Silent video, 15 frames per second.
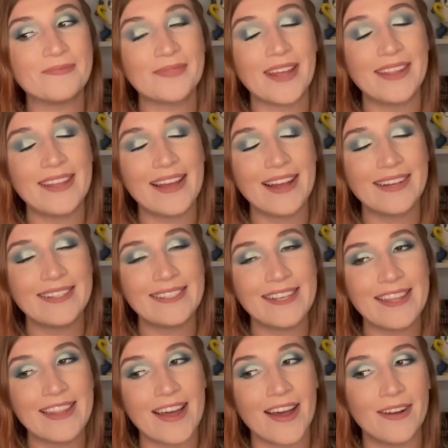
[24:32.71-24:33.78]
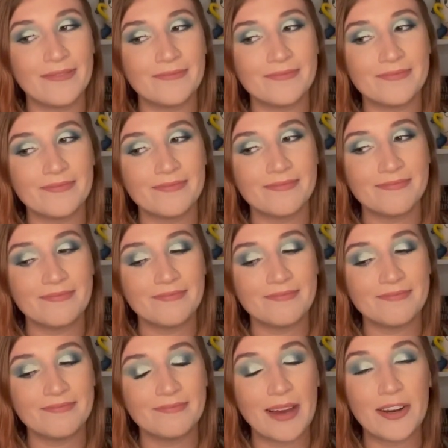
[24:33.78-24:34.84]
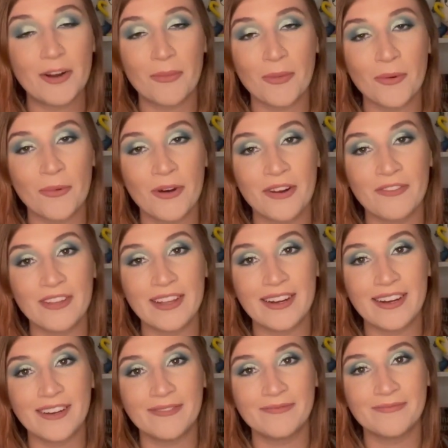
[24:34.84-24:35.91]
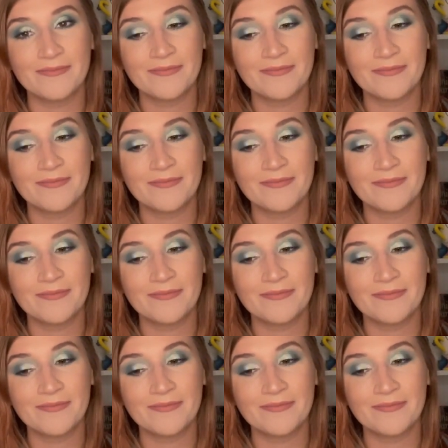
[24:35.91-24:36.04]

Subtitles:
I think I can say that. My number one of the year.